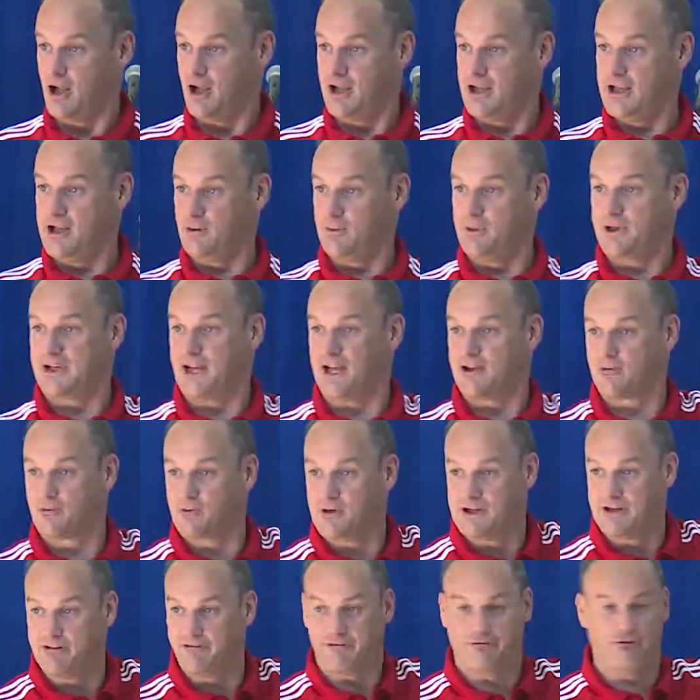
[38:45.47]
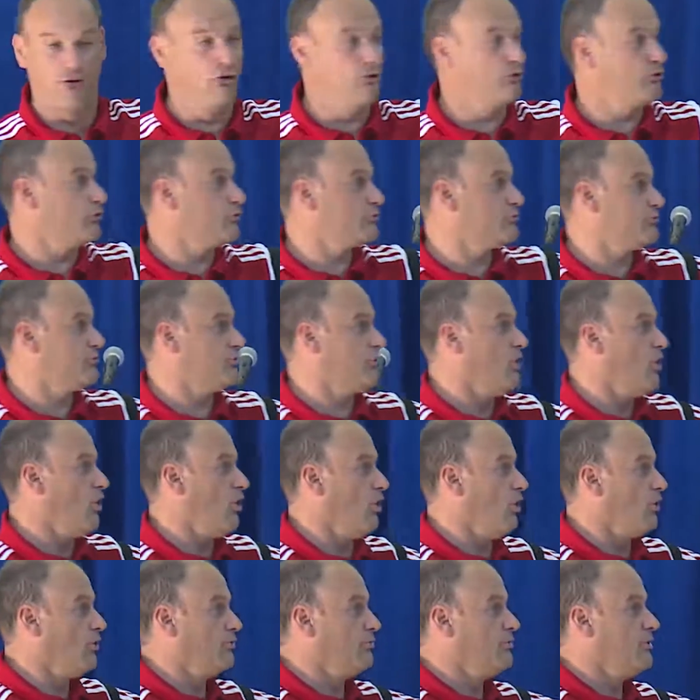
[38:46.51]
Here we can really focus
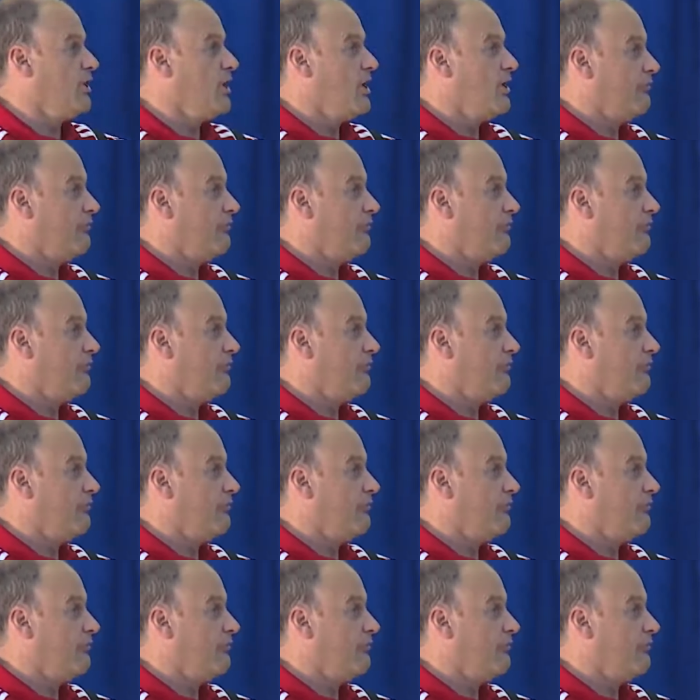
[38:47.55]
on